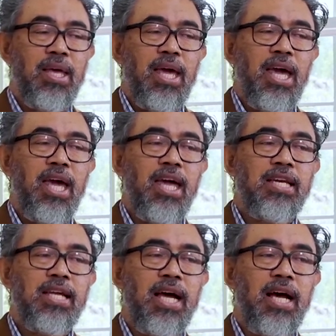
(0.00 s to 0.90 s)

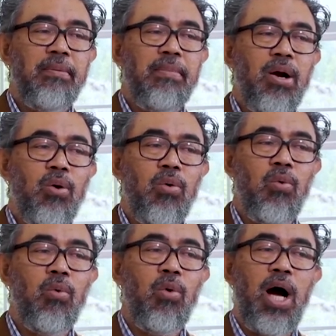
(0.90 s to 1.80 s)
And um,
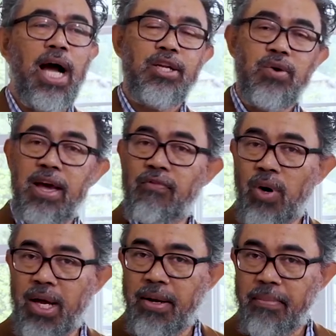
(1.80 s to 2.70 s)
I do have
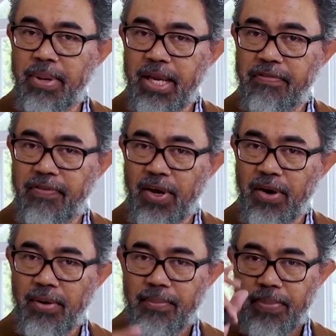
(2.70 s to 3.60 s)
one big
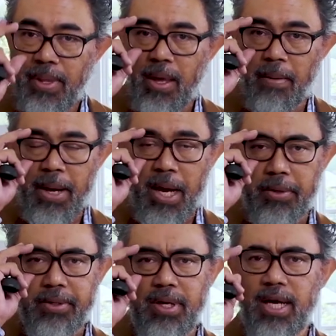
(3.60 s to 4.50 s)
fear
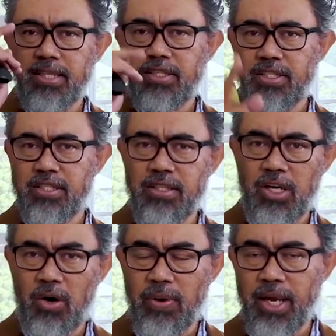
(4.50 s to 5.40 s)
about us
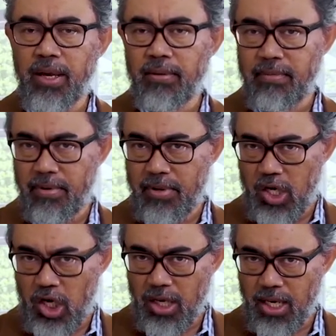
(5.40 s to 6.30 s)
going
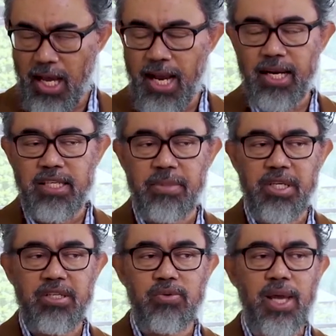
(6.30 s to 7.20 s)
online as
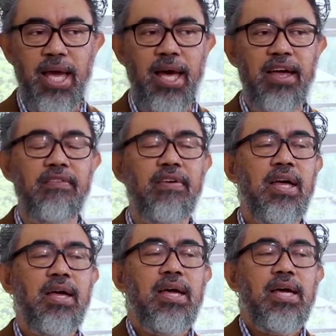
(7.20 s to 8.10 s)
much as we have
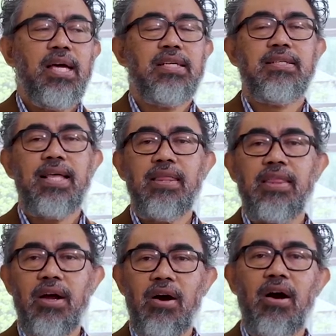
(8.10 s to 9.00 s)
is that
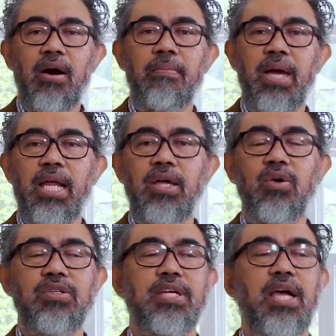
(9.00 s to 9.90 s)
there are many
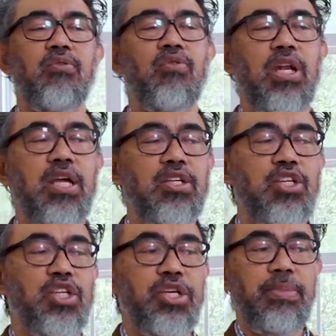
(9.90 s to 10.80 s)
who say
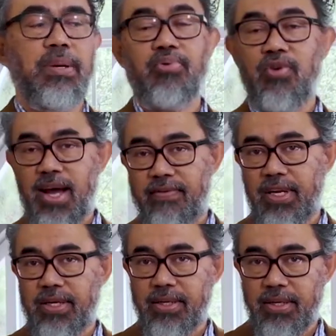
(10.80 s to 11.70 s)
religion should be
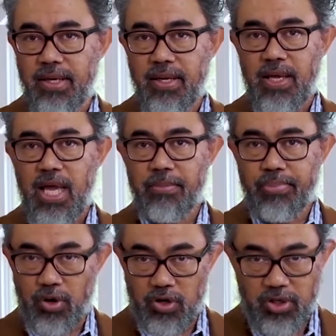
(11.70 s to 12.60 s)
private and
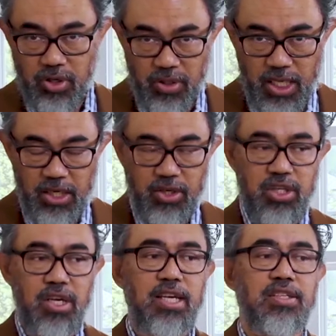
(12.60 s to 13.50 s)
personal,
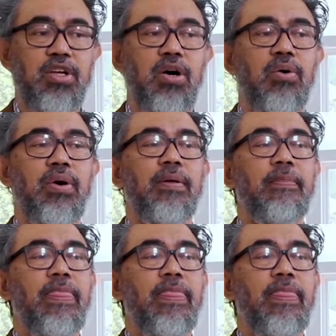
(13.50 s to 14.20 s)
each to his own.